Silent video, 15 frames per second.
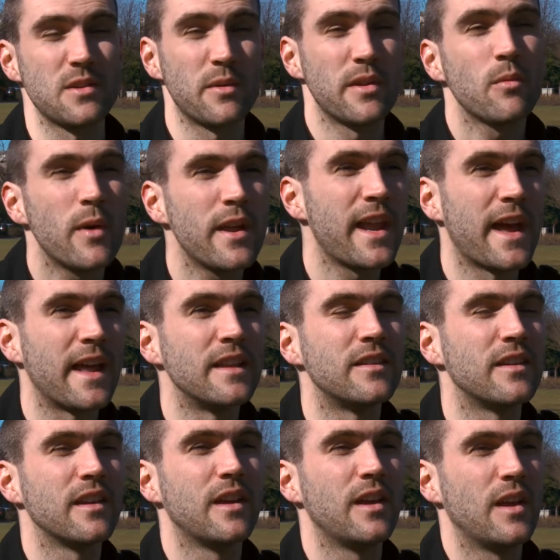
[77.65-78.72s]
So on the one
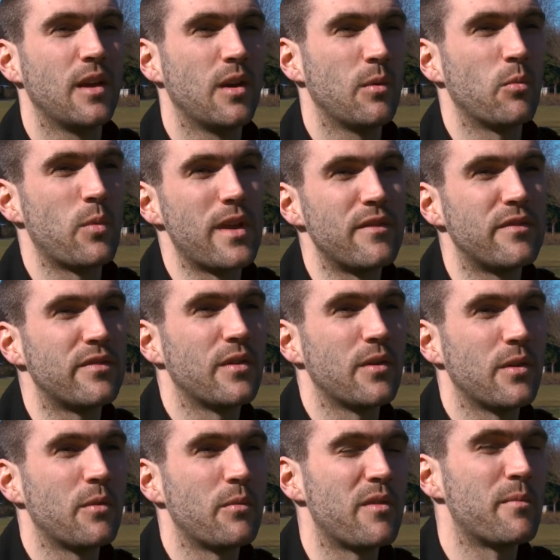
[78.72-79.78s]
hand, we've
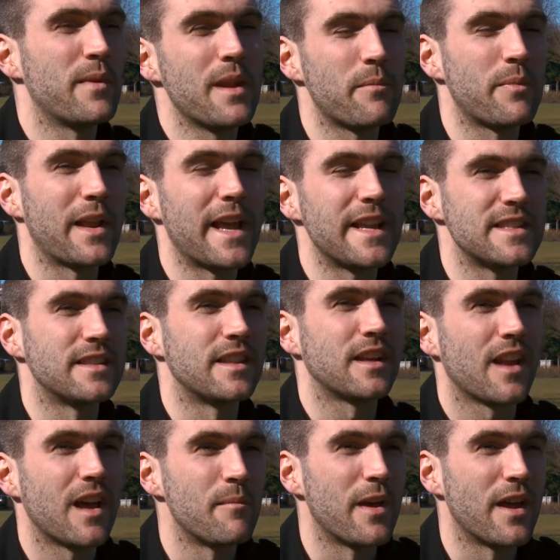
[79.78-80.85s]
manipulated the
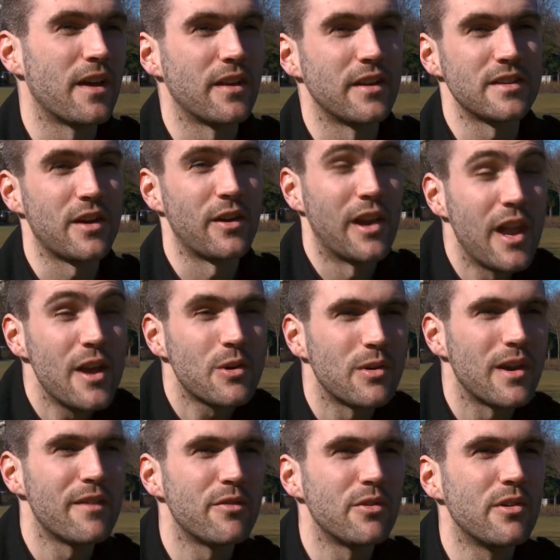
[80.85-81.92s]
climate on a local
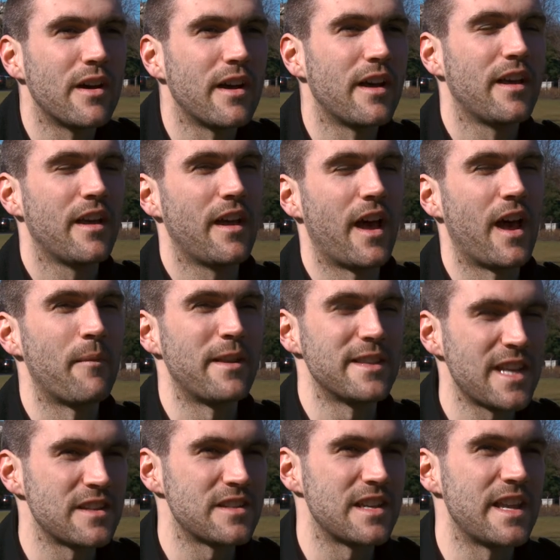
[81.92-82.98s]
level
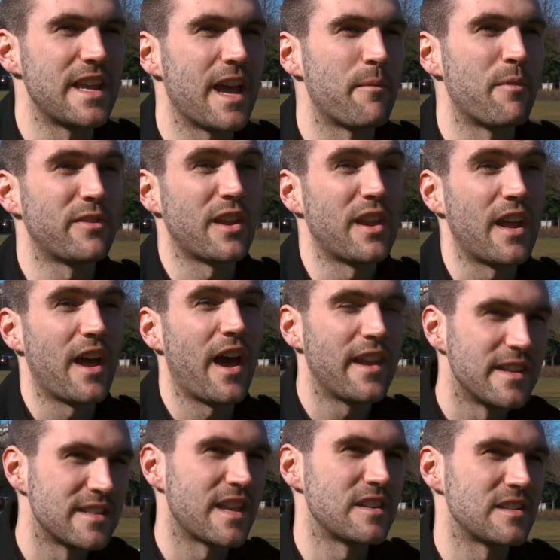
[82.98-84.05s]
intentionally, and we've done it
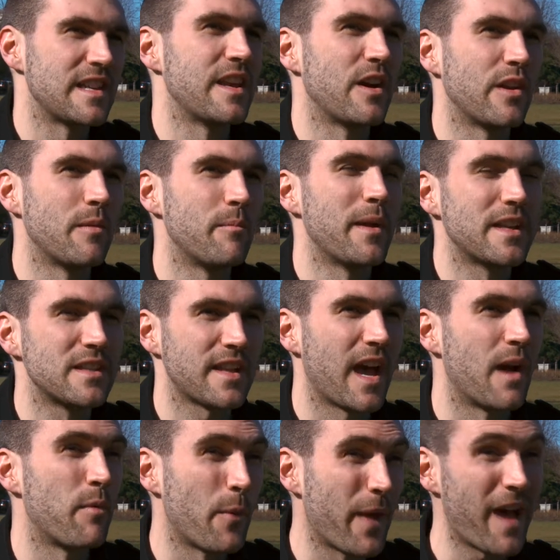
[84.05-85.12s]
unintentionally on a big
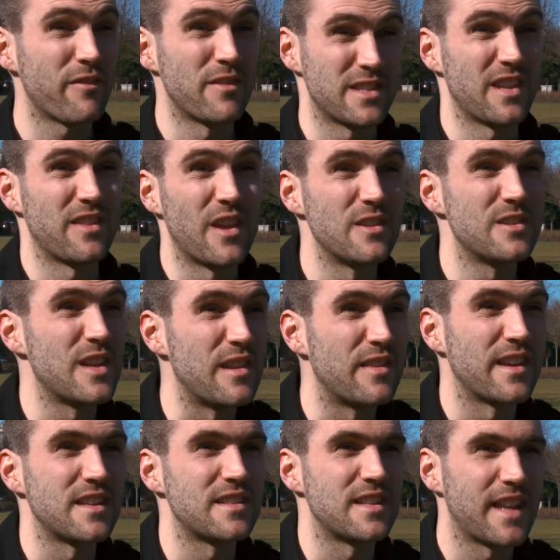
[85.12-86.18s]
scale, but we haven't done those two
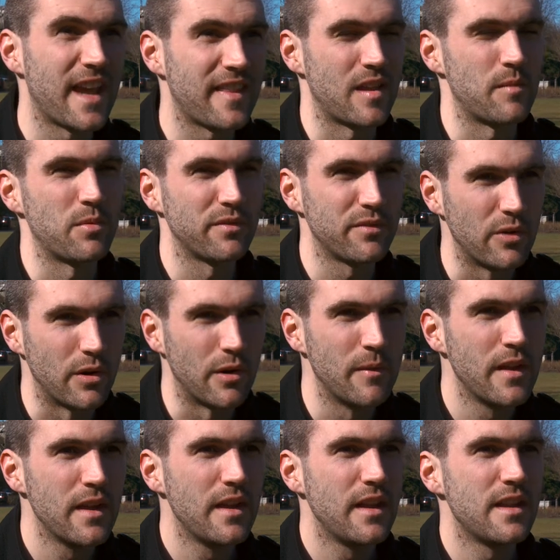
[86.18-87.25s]
things together before.
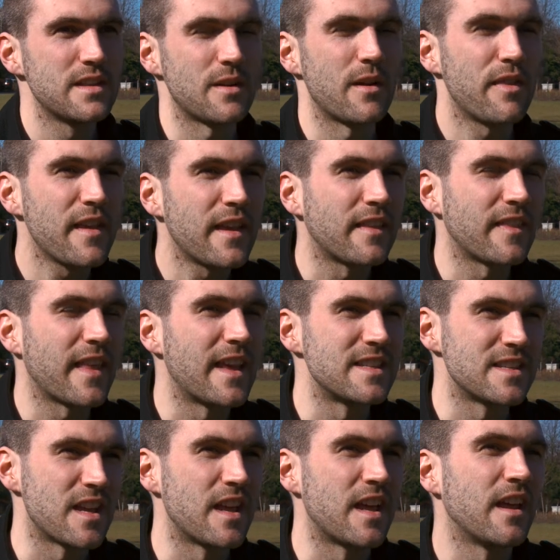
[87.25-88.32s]
So I think
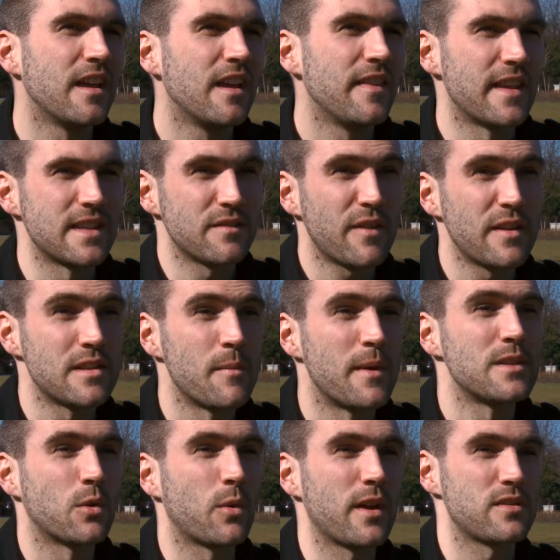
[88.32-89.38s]
there's a
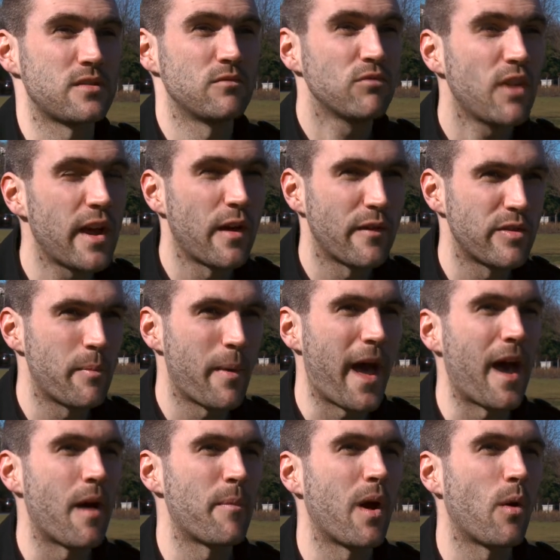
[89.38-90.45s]
fundamental question right off the
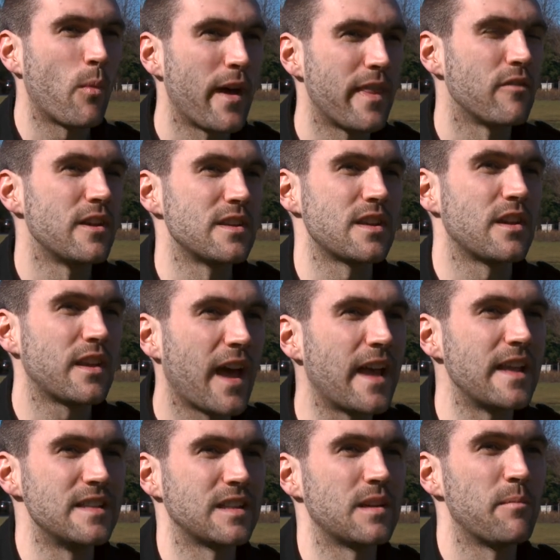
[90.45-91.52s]
bat about whether it's
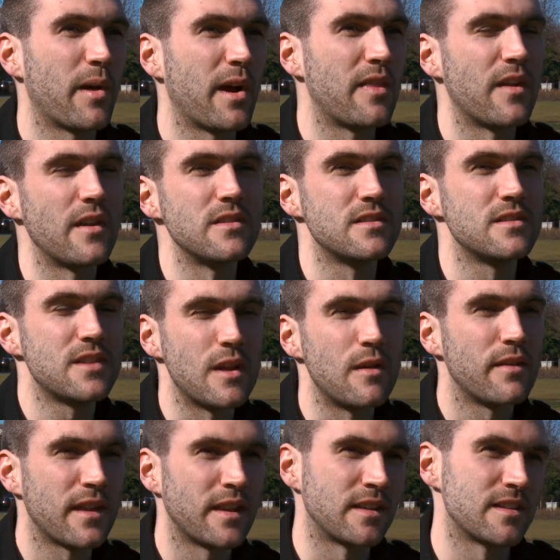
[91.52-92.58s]
okay to combine those two
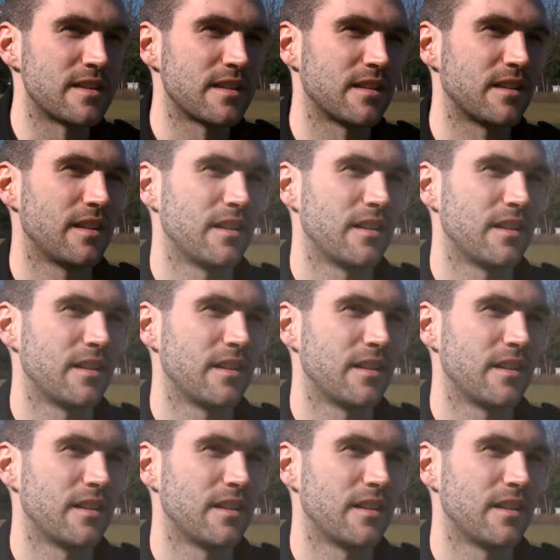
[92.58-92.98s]
things.